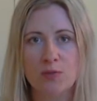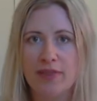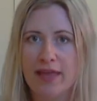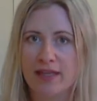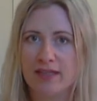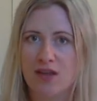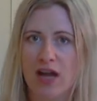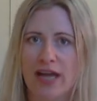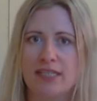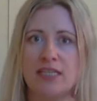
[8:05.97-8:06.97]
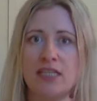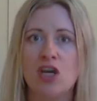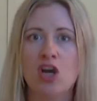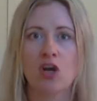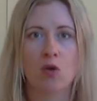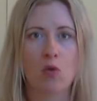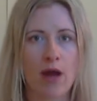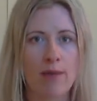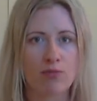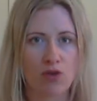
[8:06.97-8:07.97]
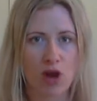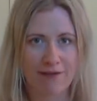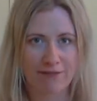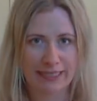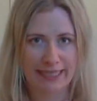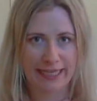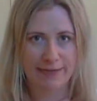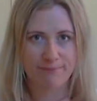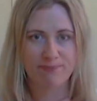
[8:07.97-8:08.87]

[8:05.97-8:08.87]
with anxiety quite privately.